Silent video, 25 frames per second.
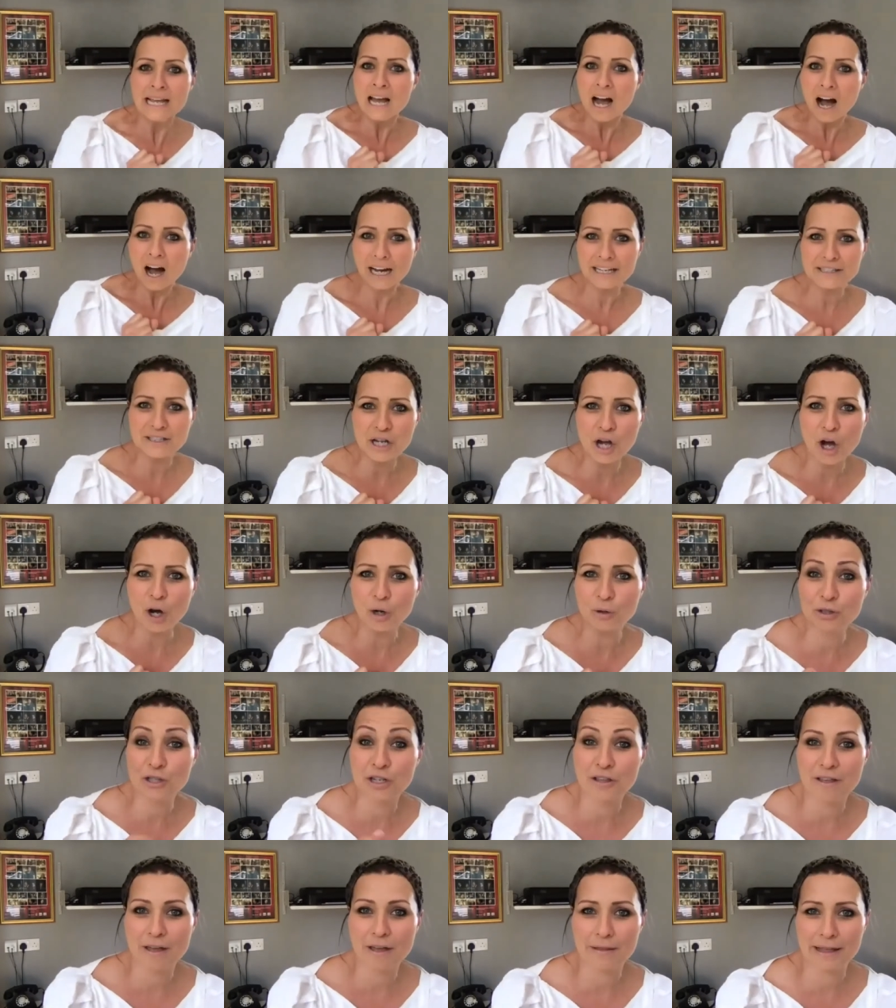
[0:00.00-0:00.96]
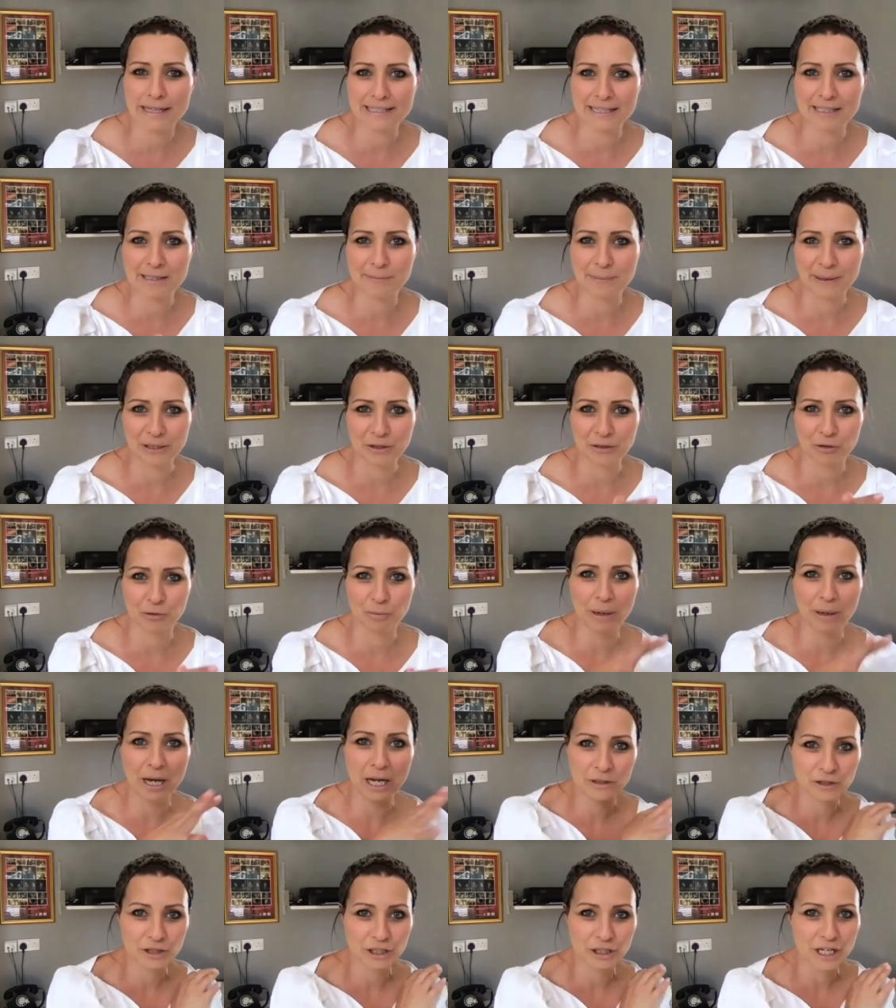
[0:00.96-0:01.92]
I told you that there's a special
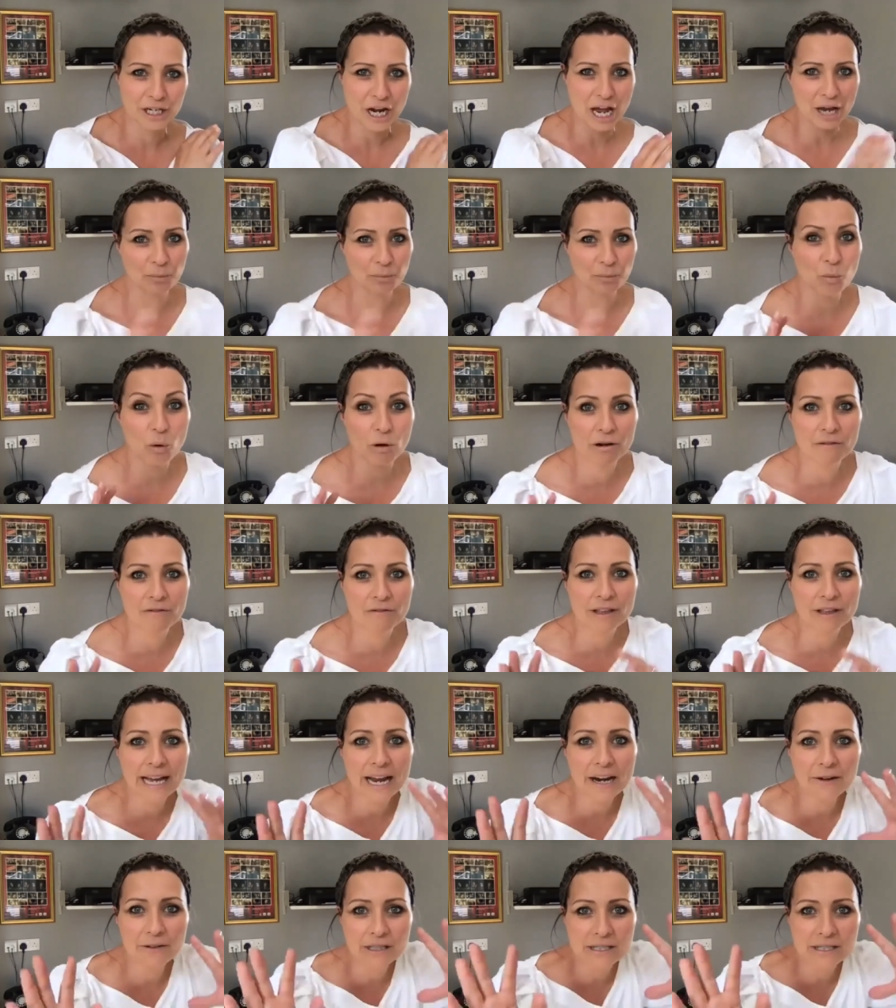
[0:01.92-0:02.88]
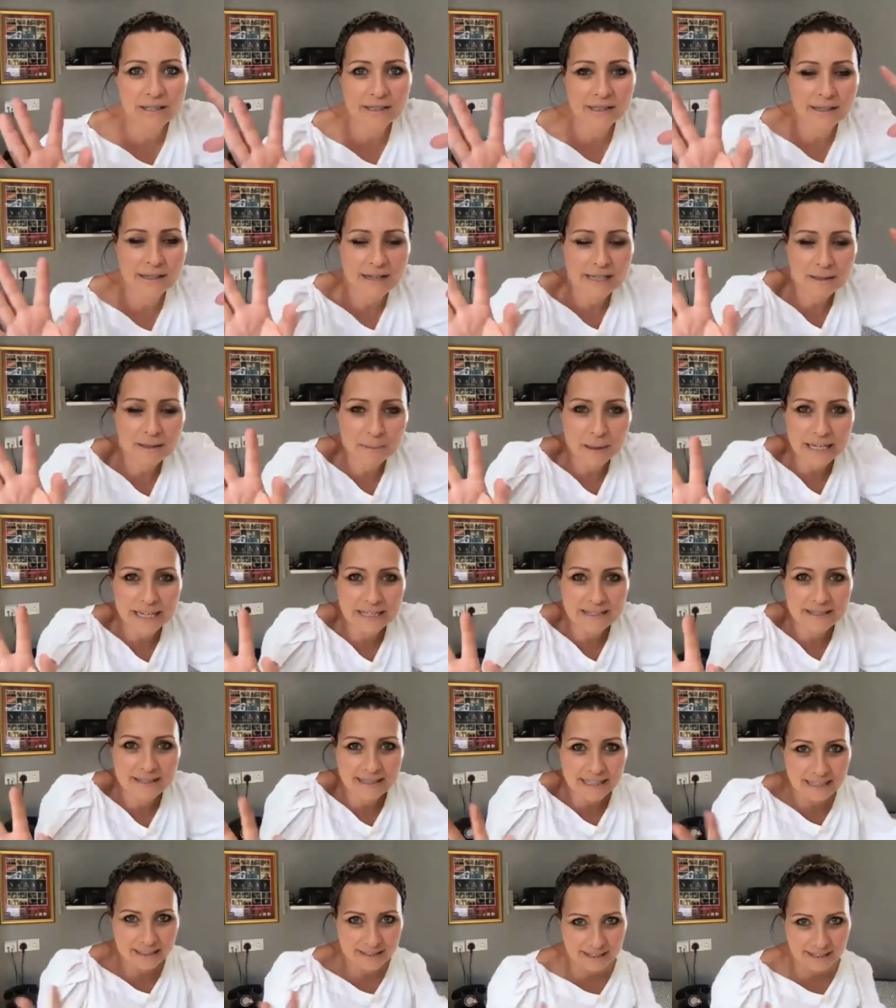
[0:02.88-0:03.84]
potion and one of the characters in this piece,
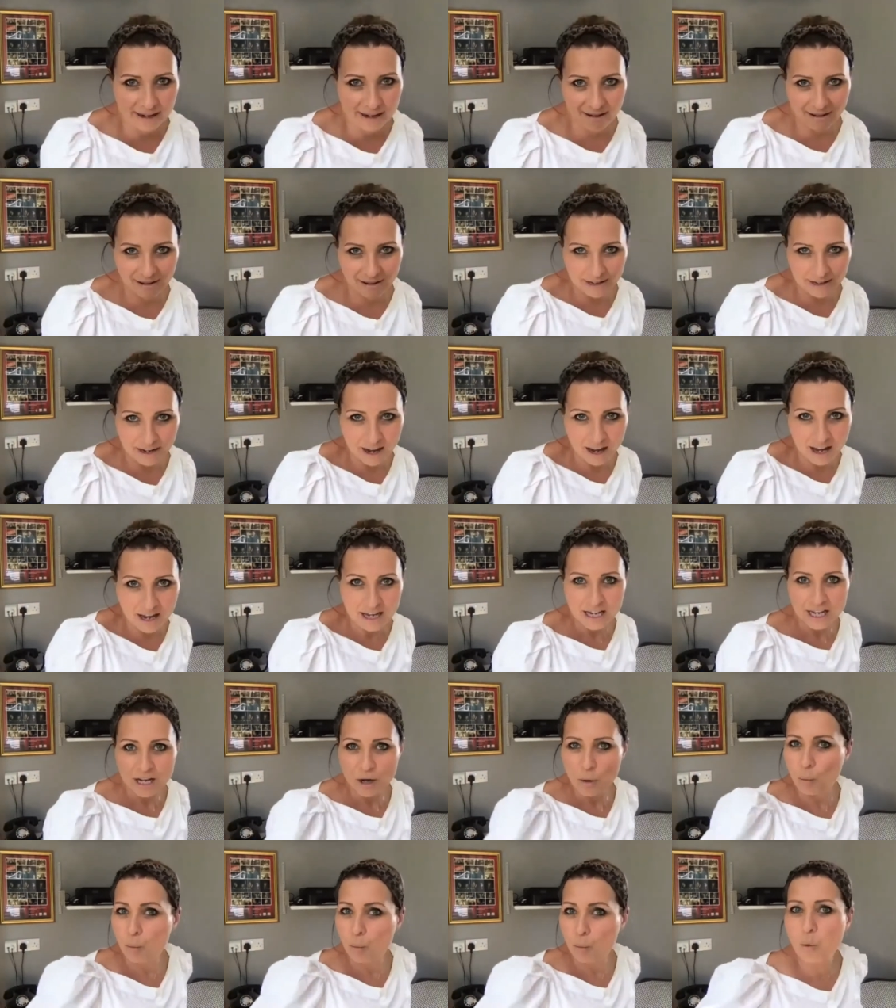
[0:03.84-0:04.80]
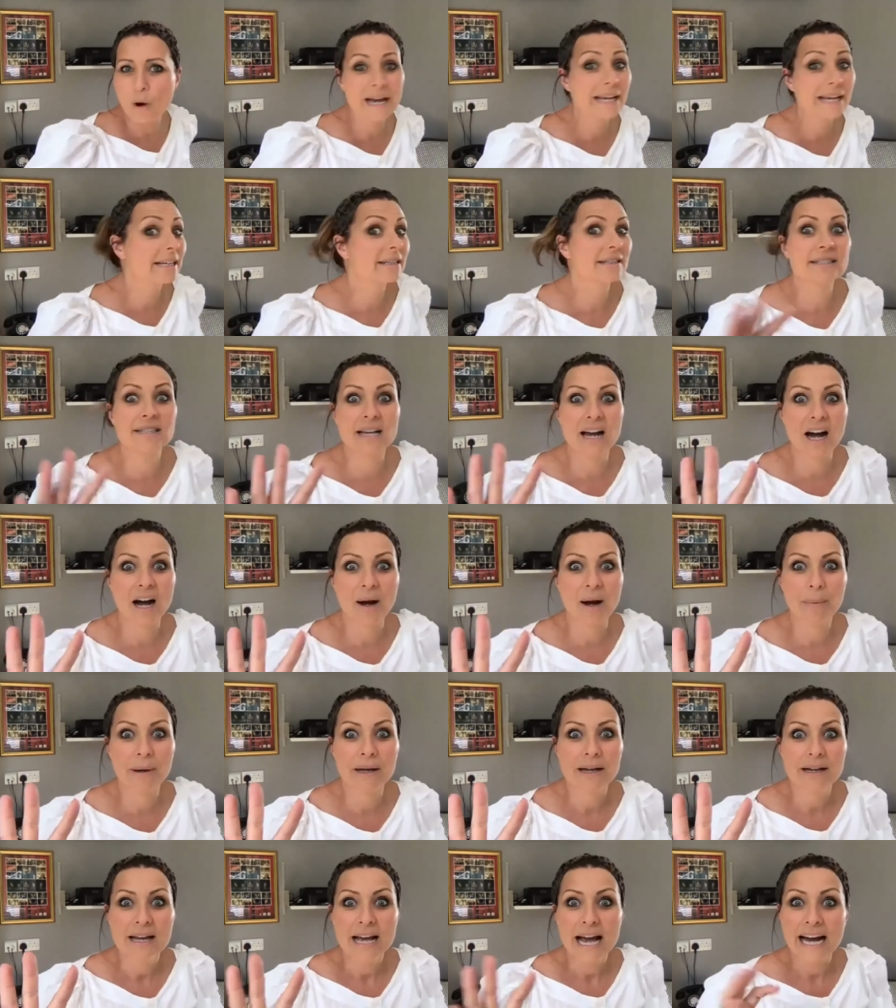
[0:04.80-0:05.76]
Tatiana, wakes up
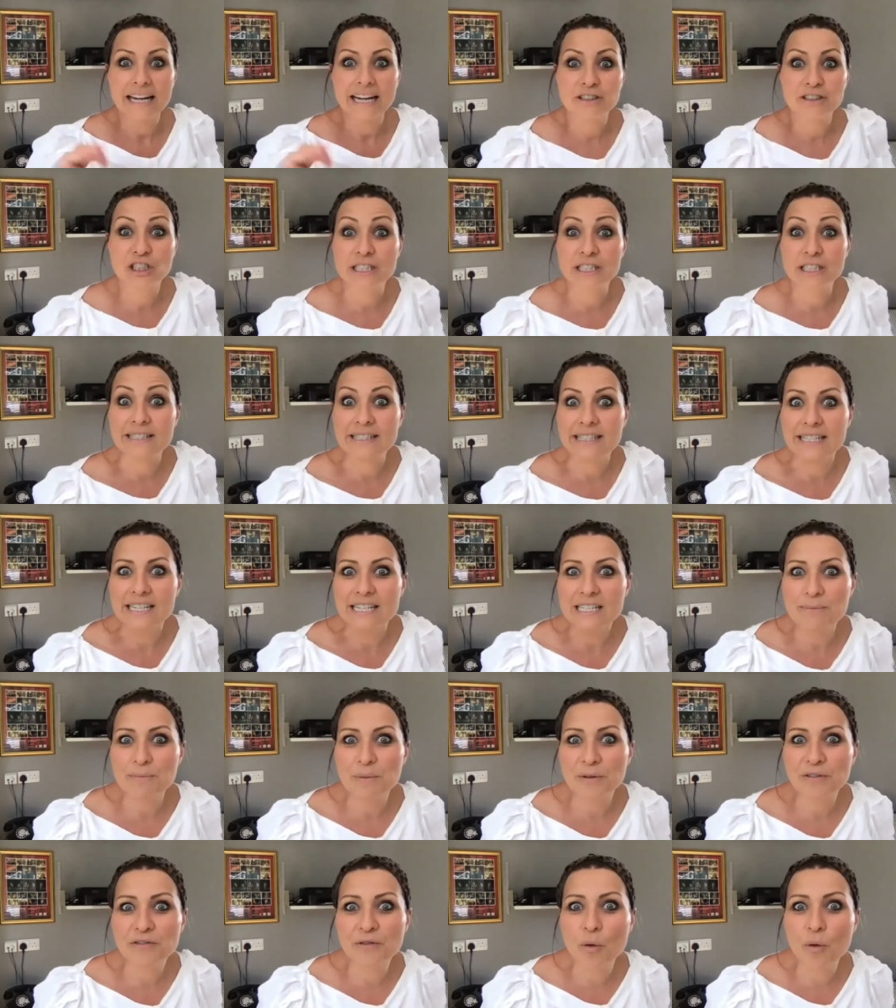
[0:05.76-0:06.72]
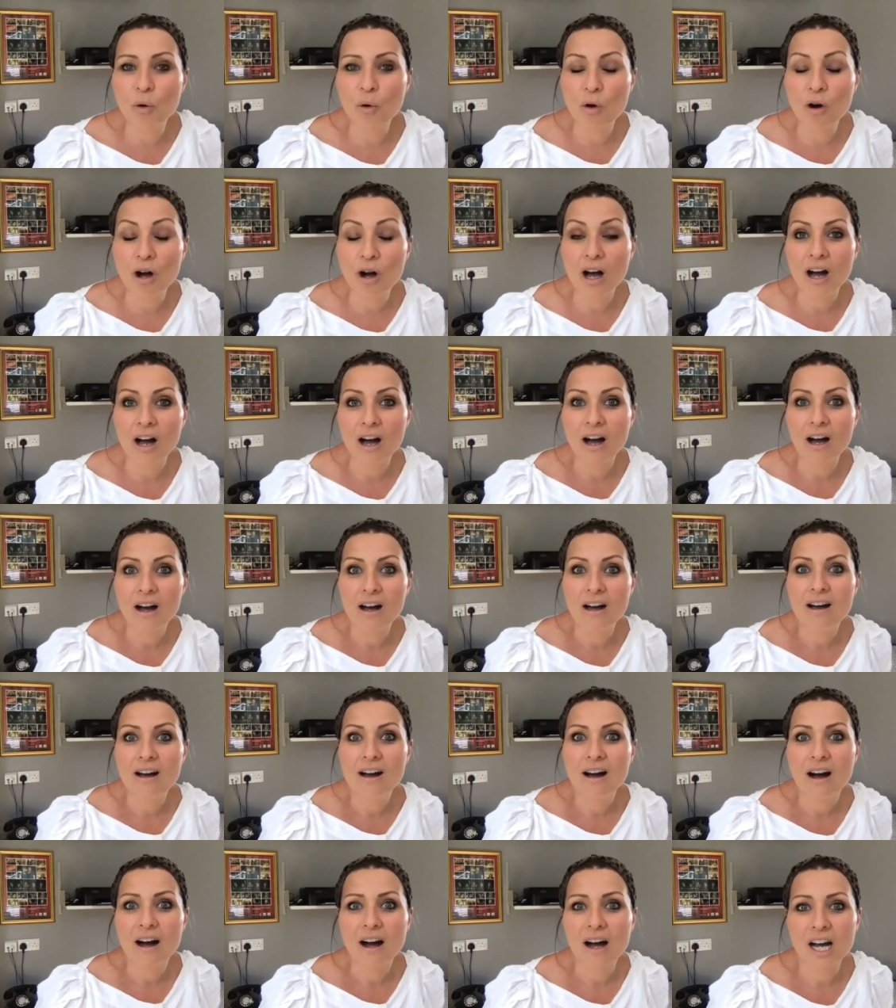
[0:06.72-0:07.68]
and she sees before her
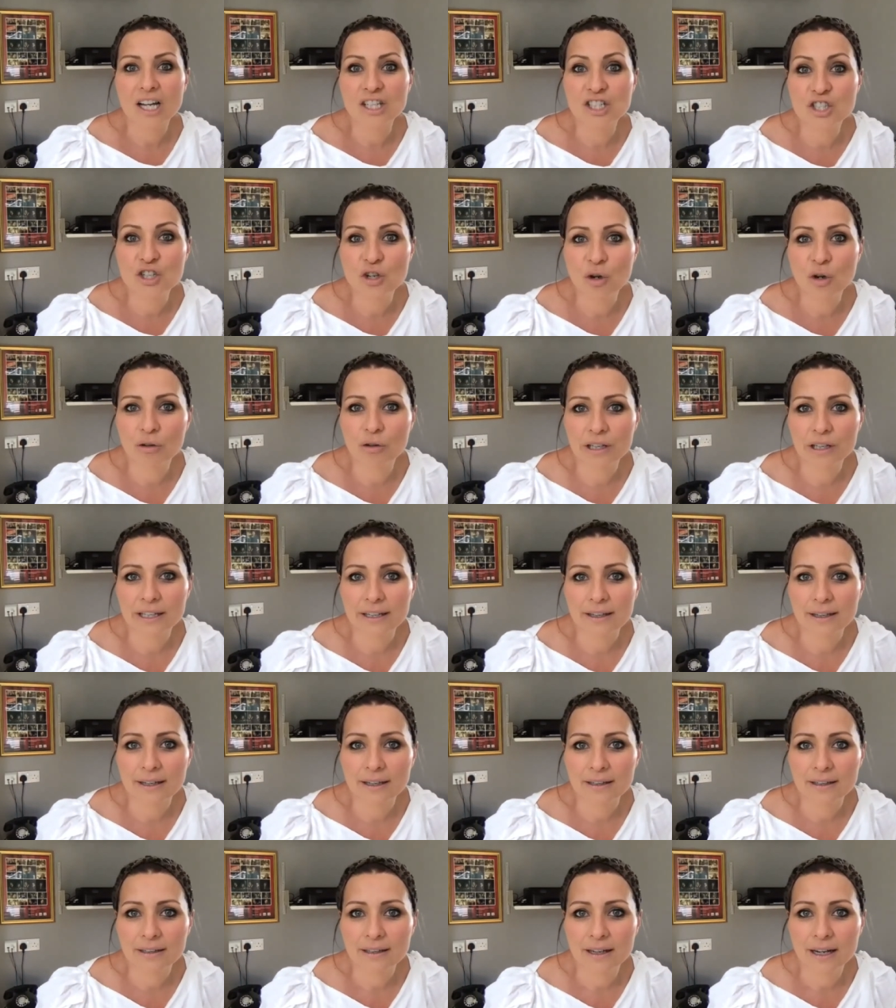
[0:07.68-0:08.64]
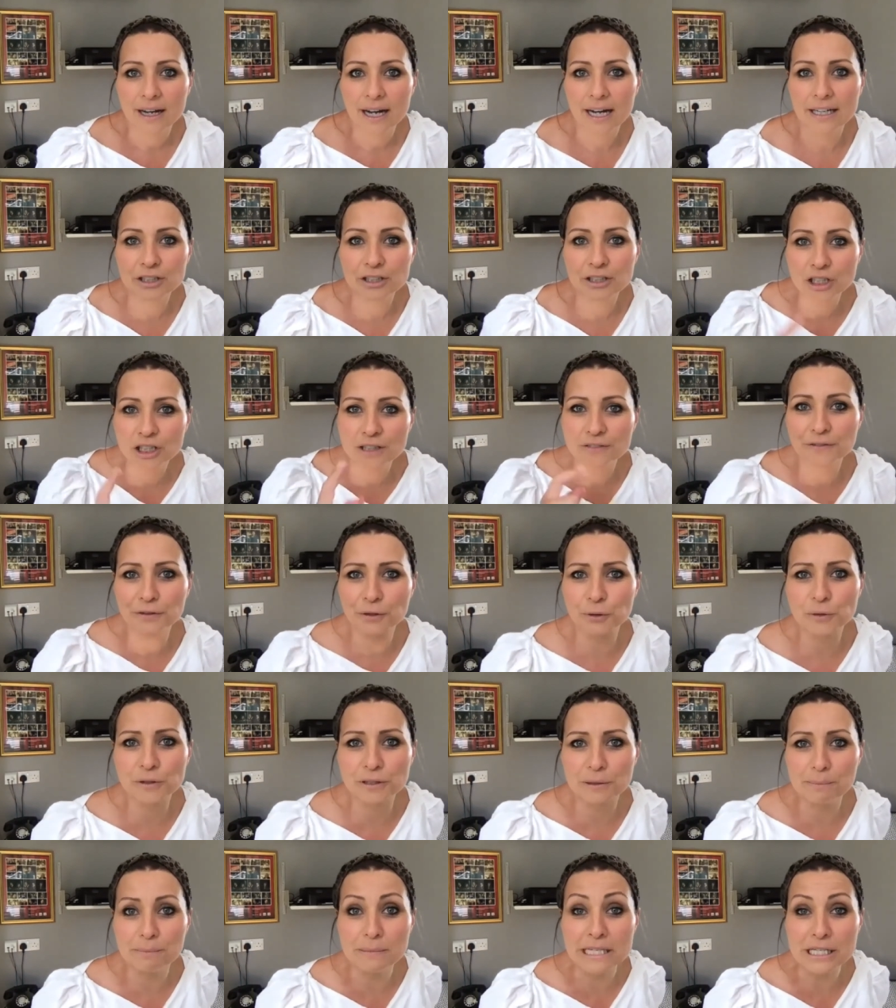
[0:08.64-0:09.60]
a donkey and she falls
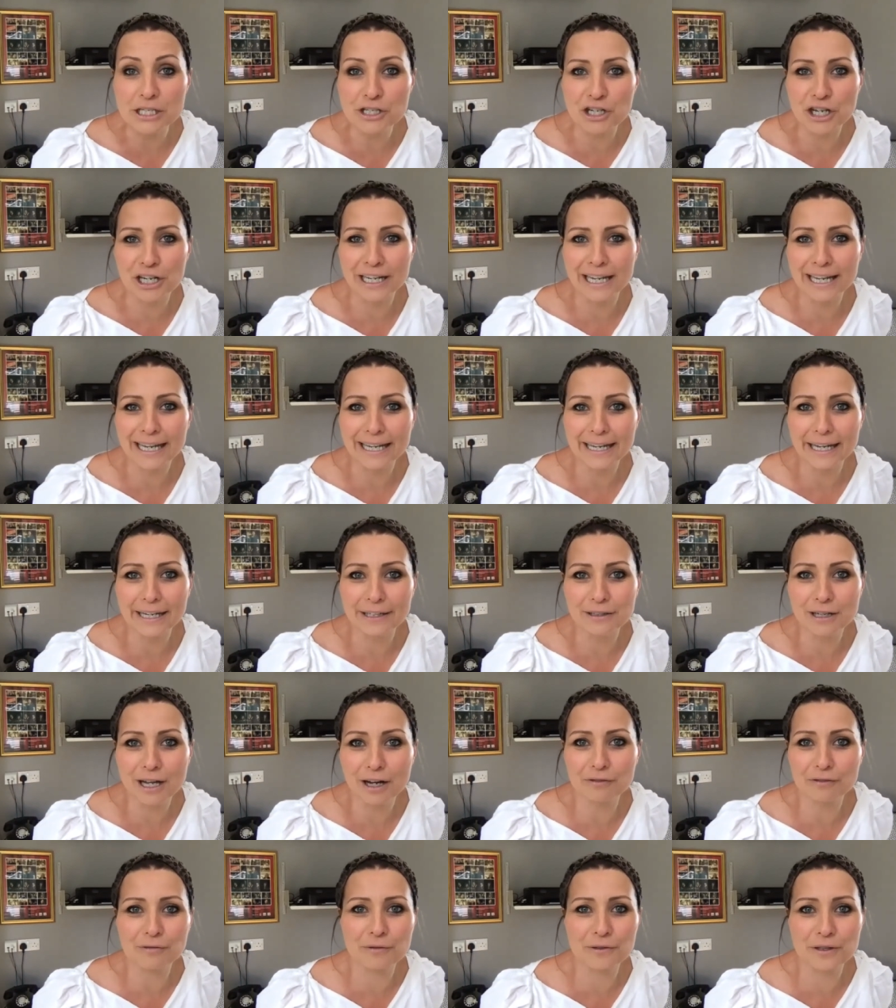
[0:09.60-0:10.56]
immediately in love with the